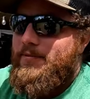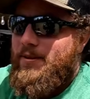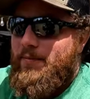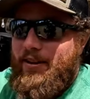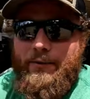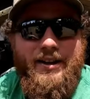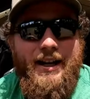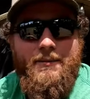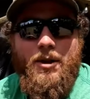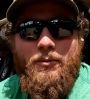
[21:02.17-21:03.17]
something that we
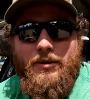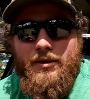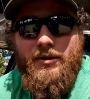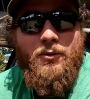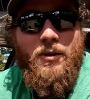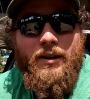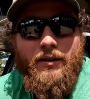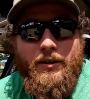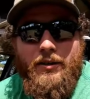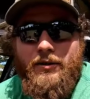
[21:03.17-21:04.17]
came up with a little while
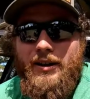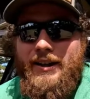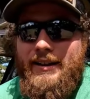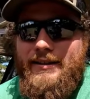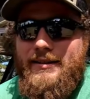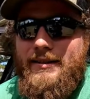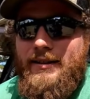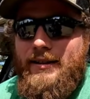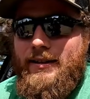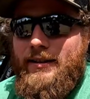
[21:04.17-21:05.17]
ago, and it's,
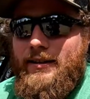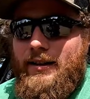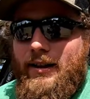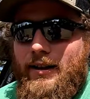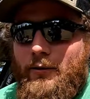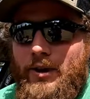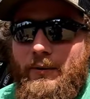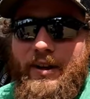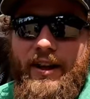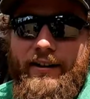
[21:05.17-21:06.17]
uh, we,
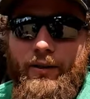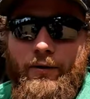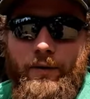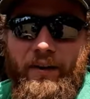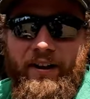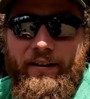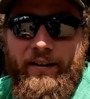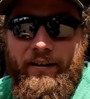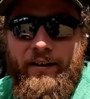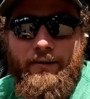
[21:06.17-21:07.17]
we like
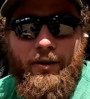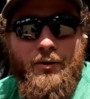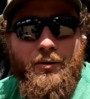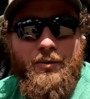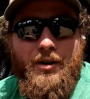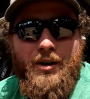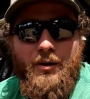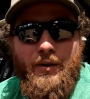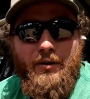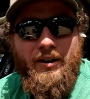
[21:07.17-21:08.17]
overlanding, even though uh,
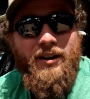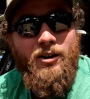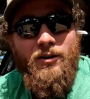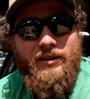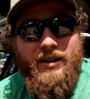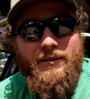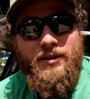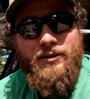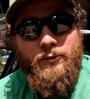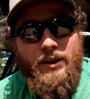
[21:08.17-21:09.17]
we don't get to go as
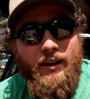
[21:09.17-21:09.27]
often as we